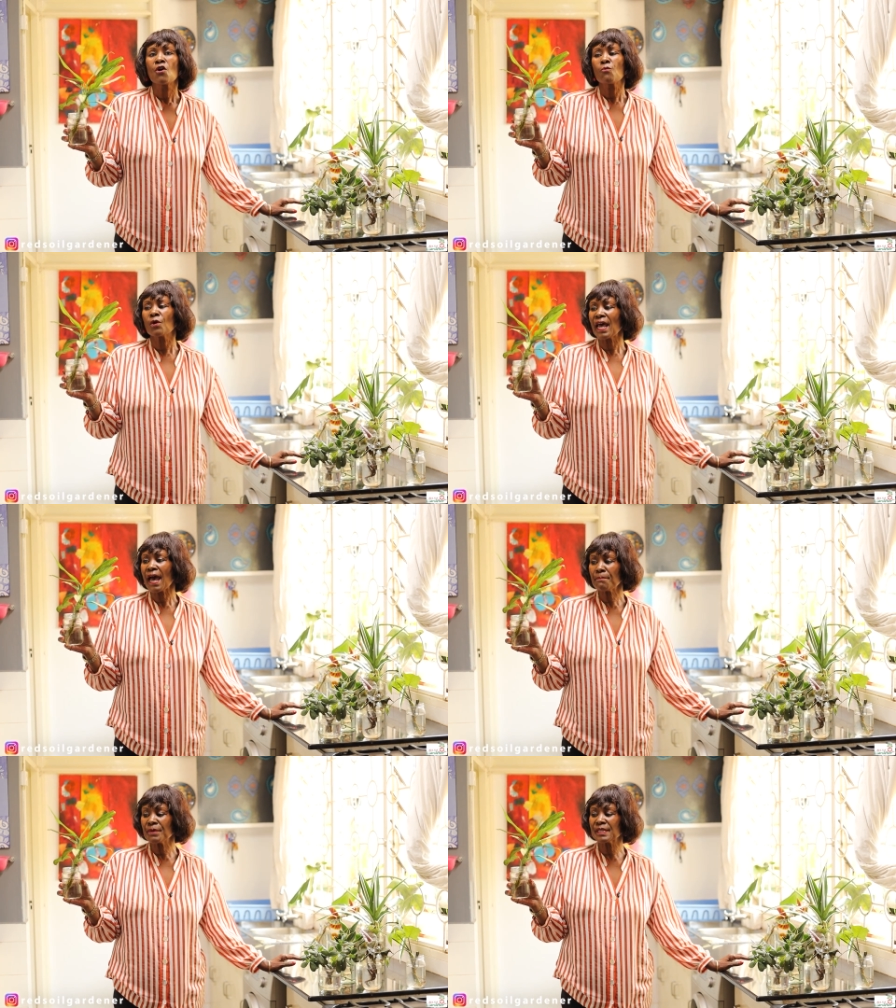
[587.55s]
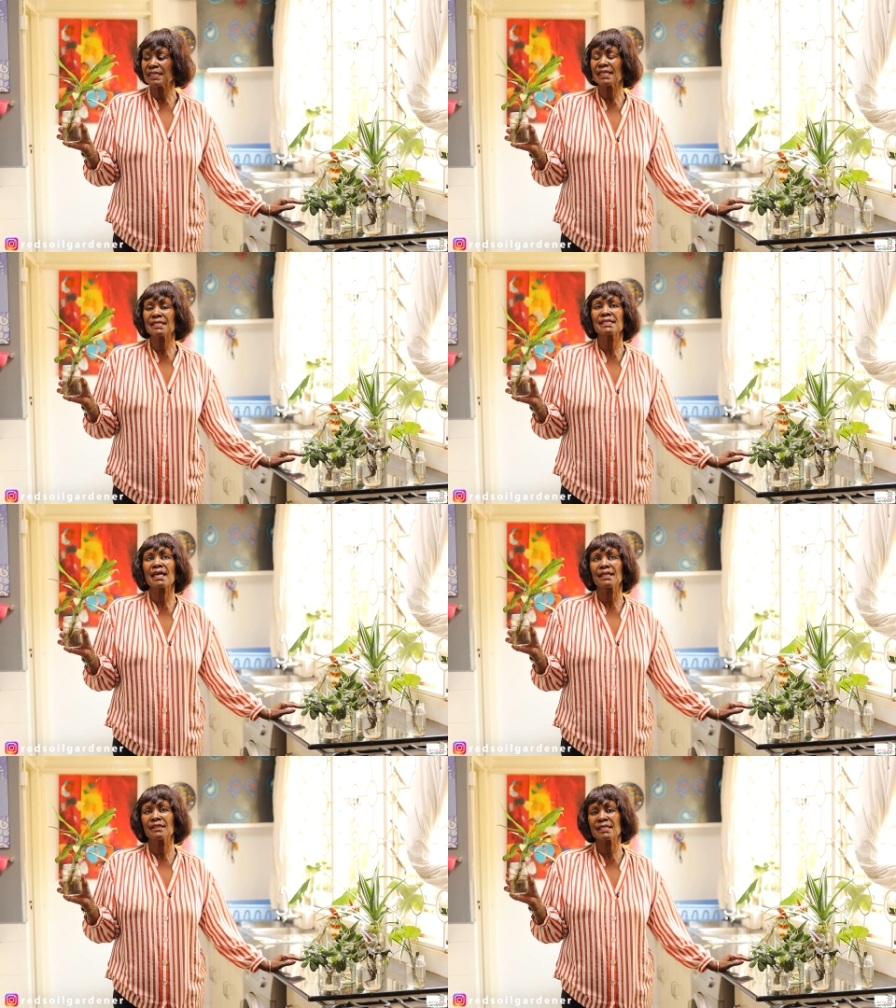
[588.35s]
what happens is
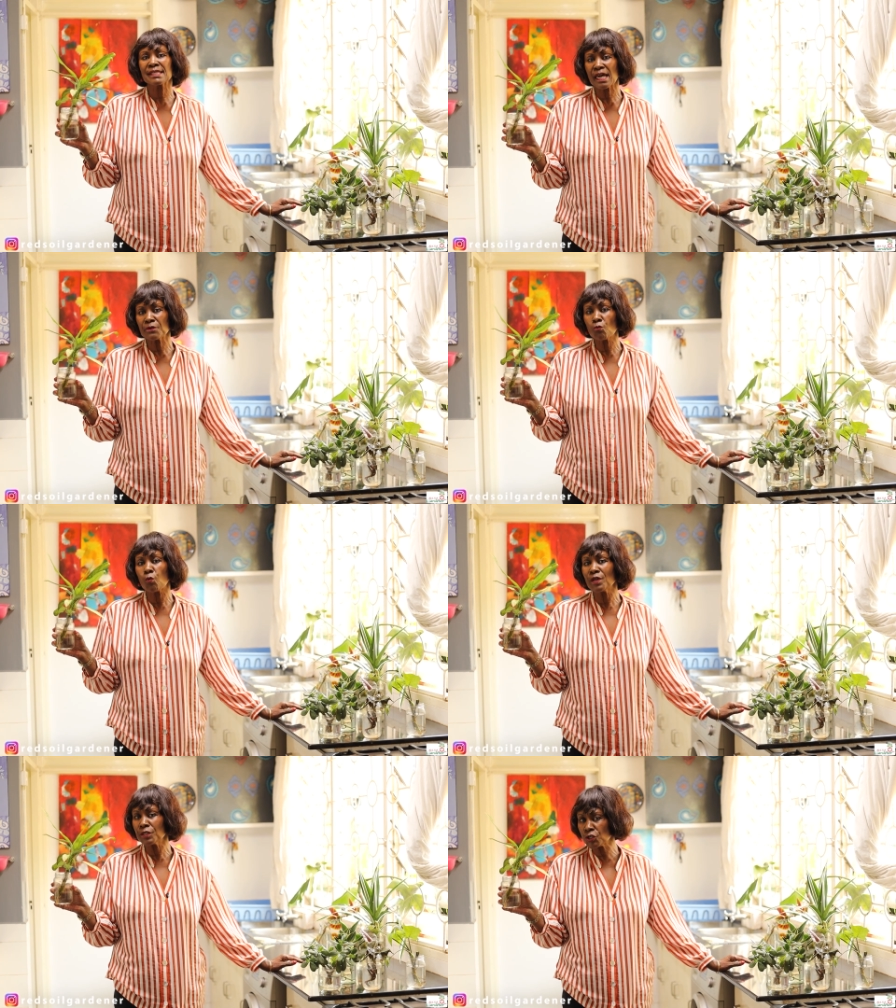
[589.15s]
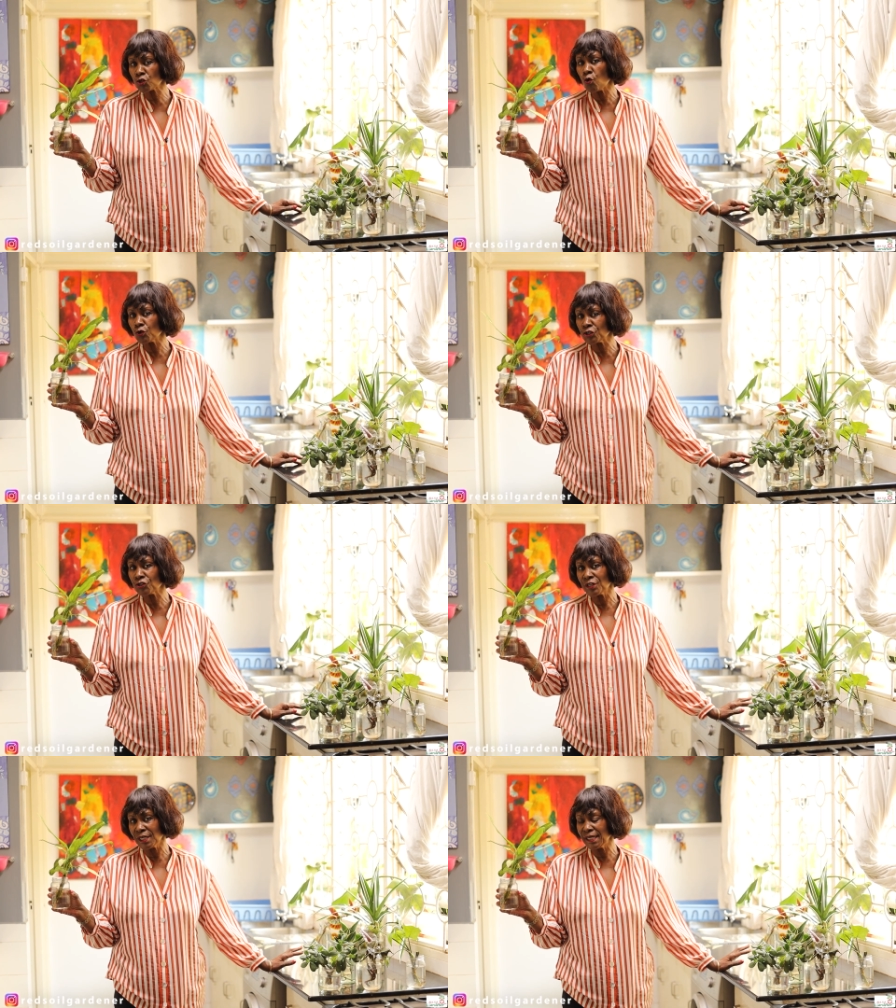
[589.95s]
that the sun will
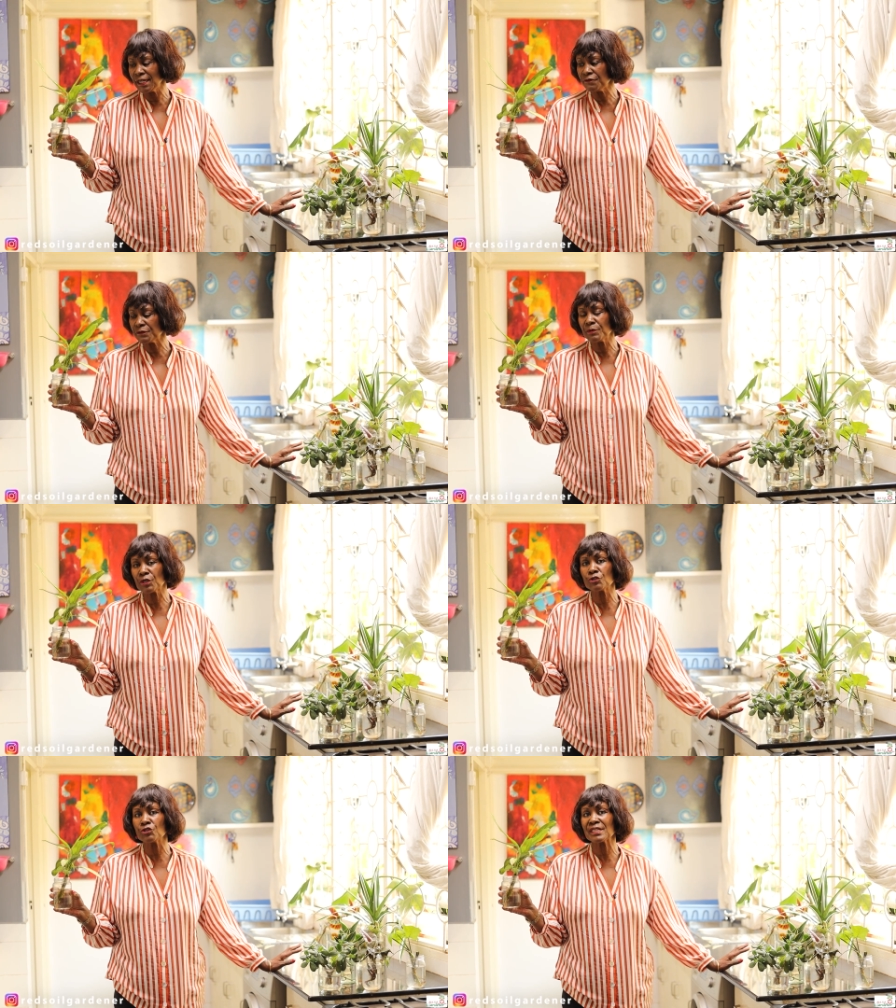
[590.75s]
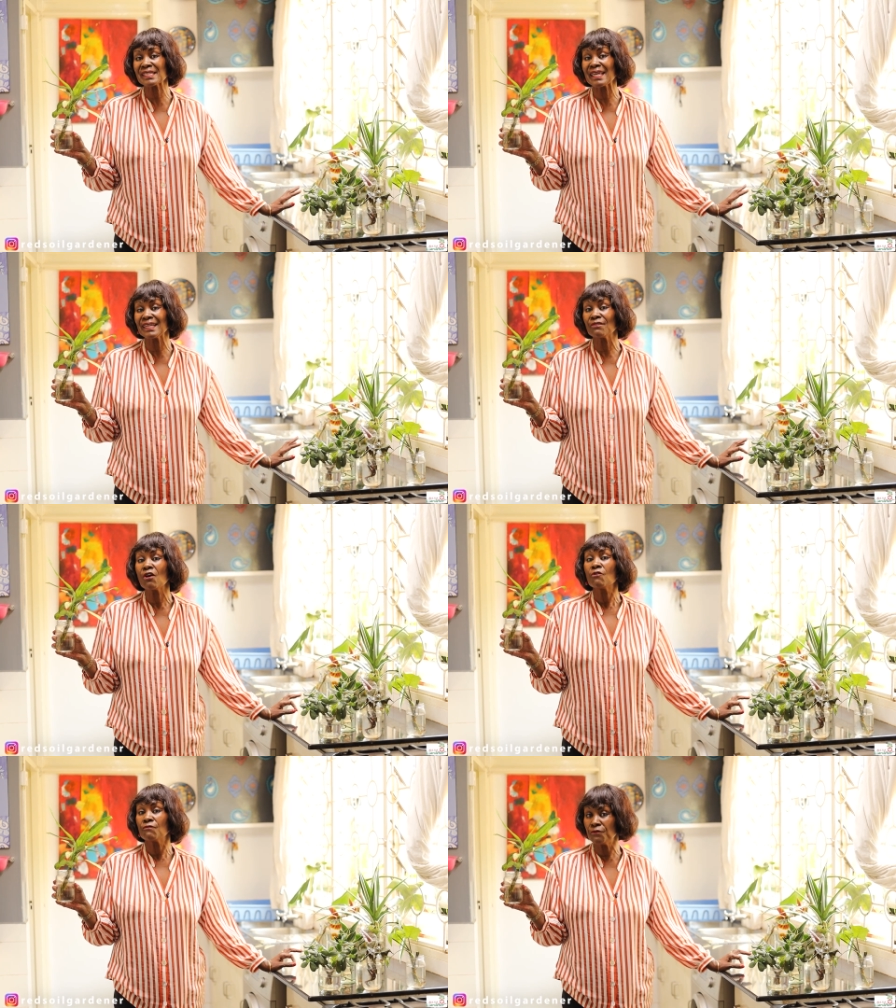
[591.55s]
scorch the leaves because it's getting
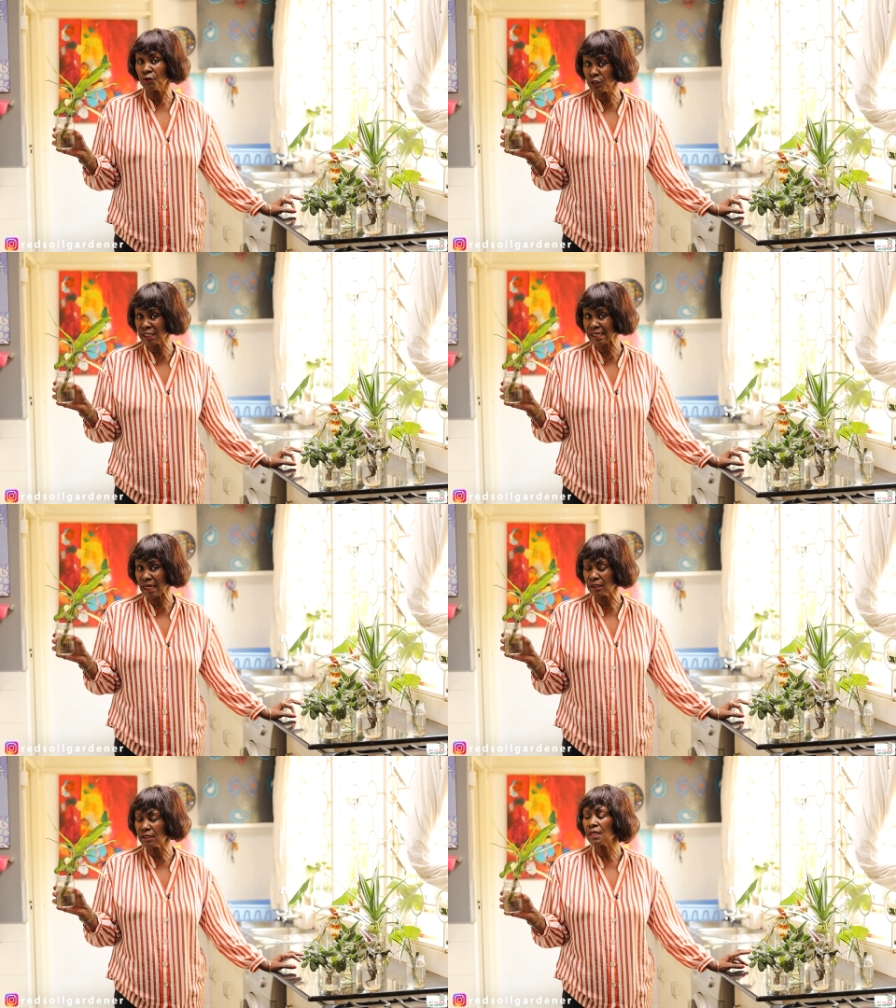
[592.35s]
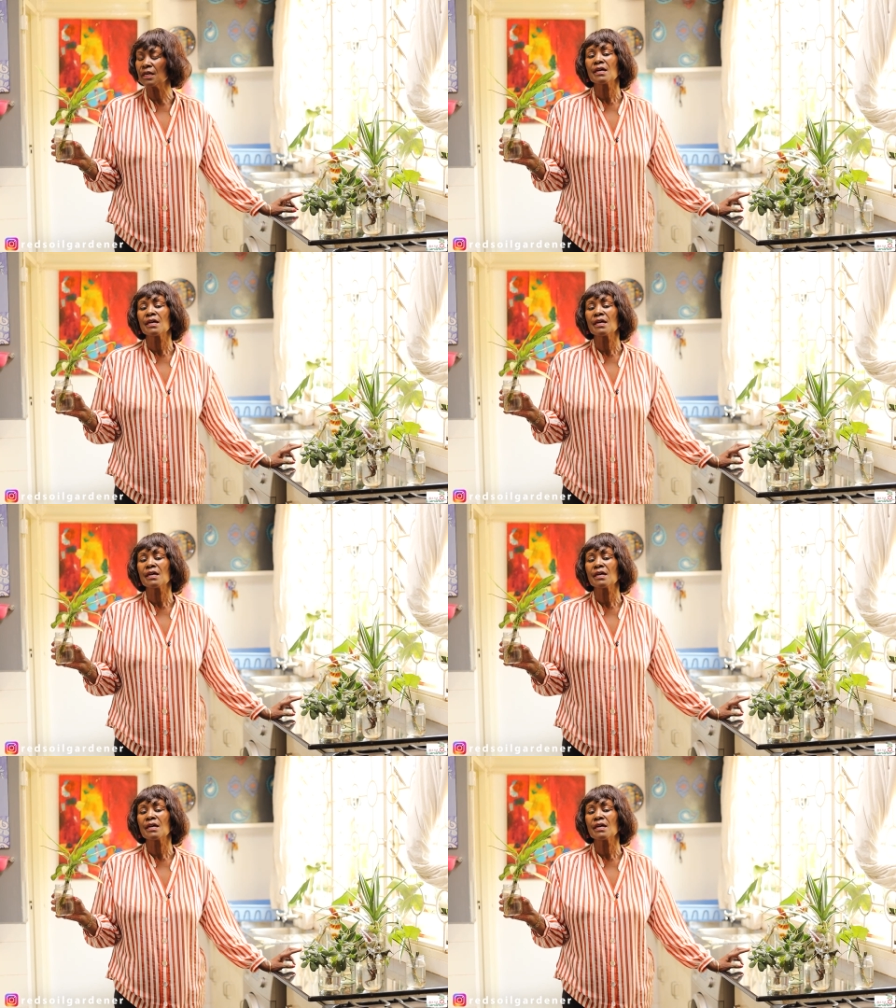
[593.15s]
full sun.